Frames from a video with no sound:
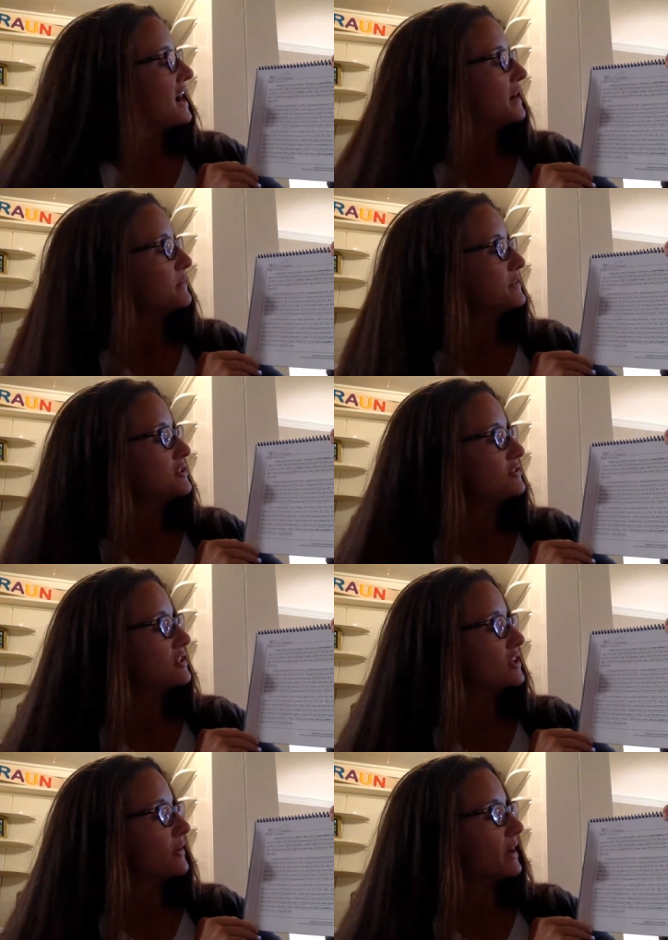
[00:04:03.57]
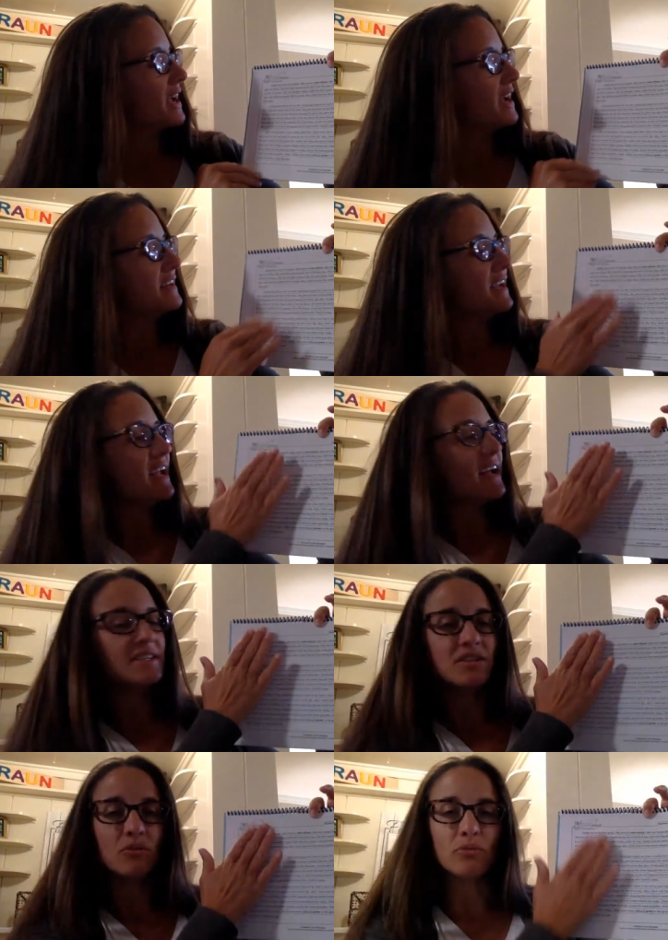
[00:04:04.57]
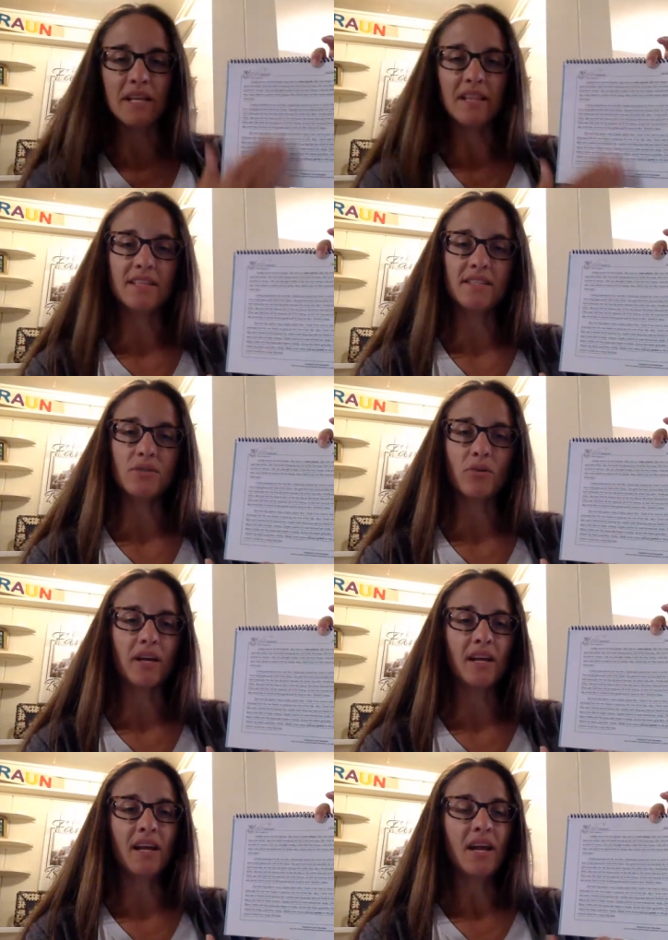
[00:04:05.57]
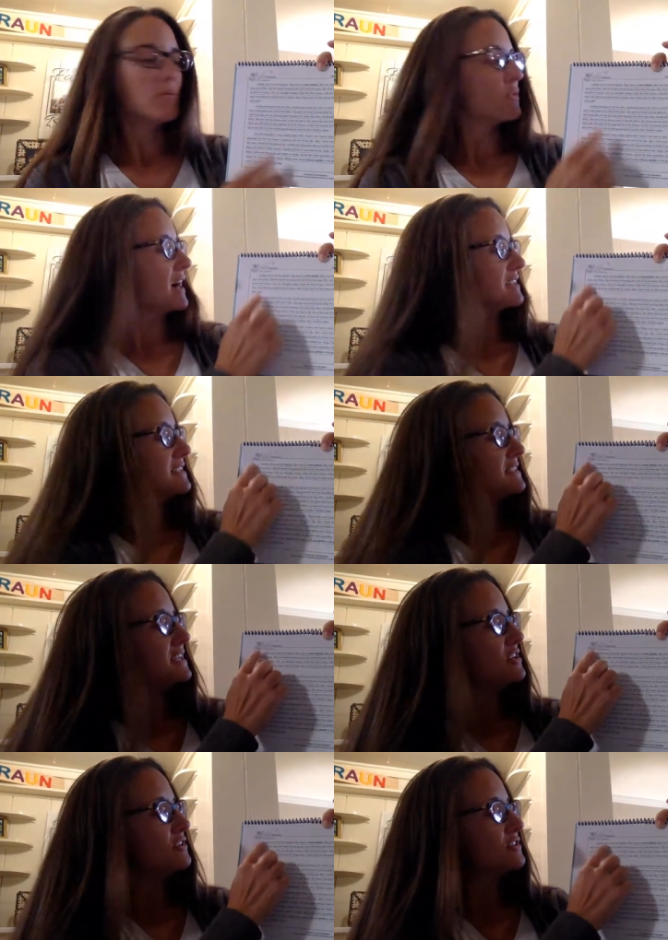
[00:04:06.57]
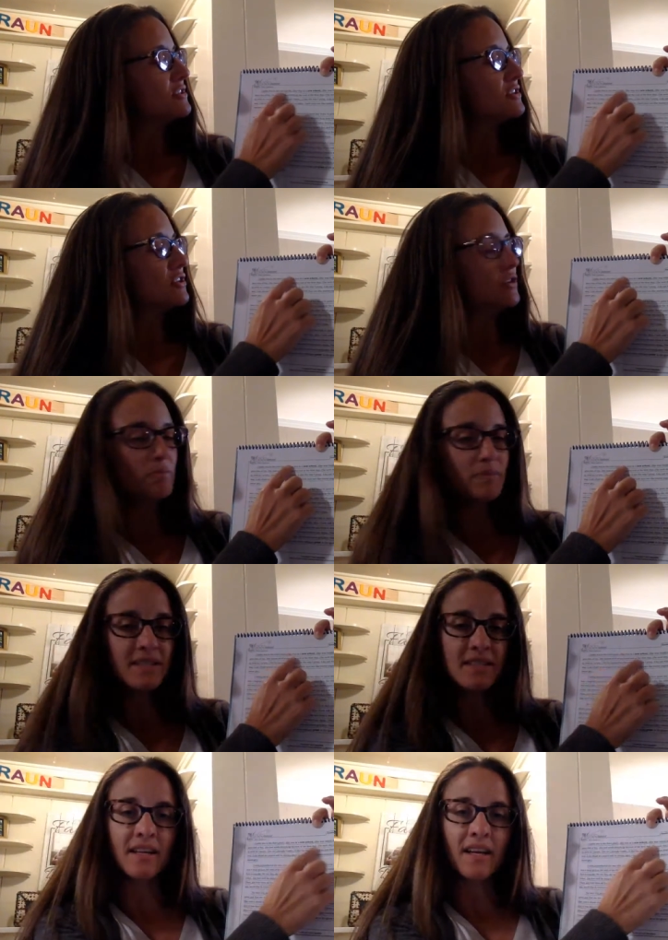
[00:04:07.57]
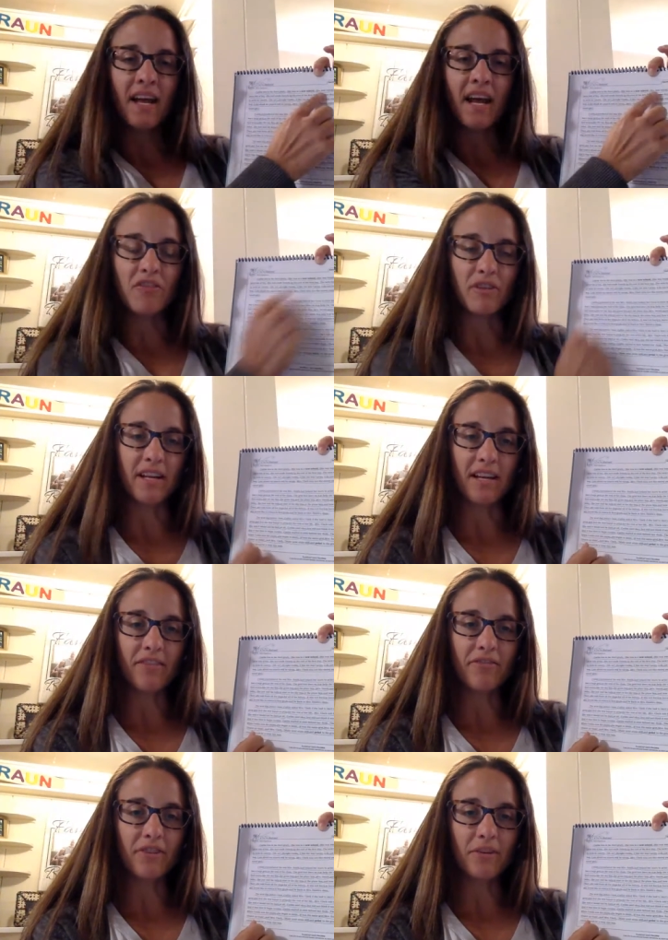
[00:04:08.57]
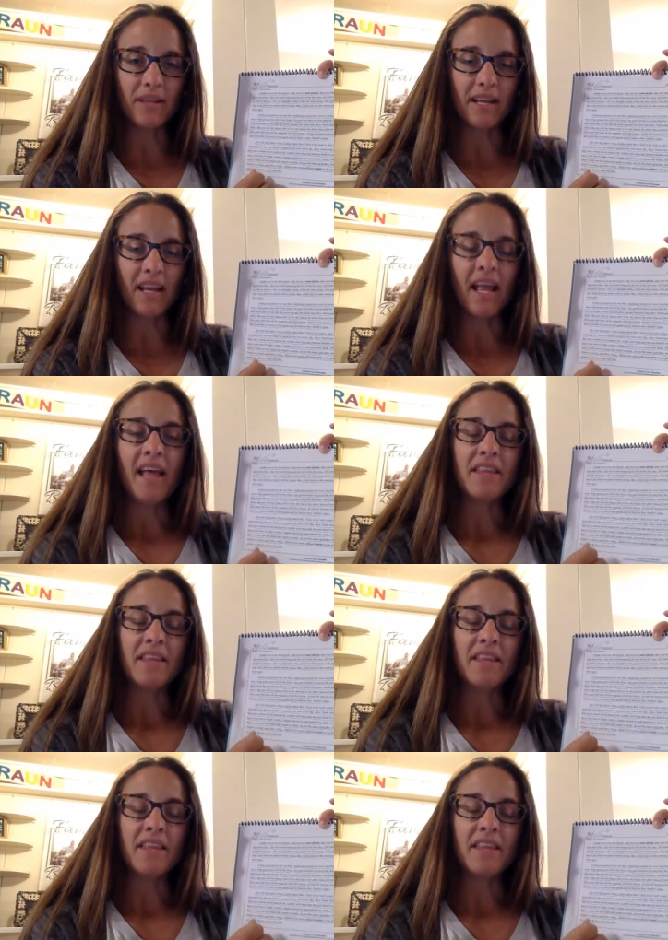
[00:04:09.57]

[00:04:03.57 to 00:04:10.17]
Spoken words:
I want you to go ahead and read this story, practicing your scoops of reading it fluently.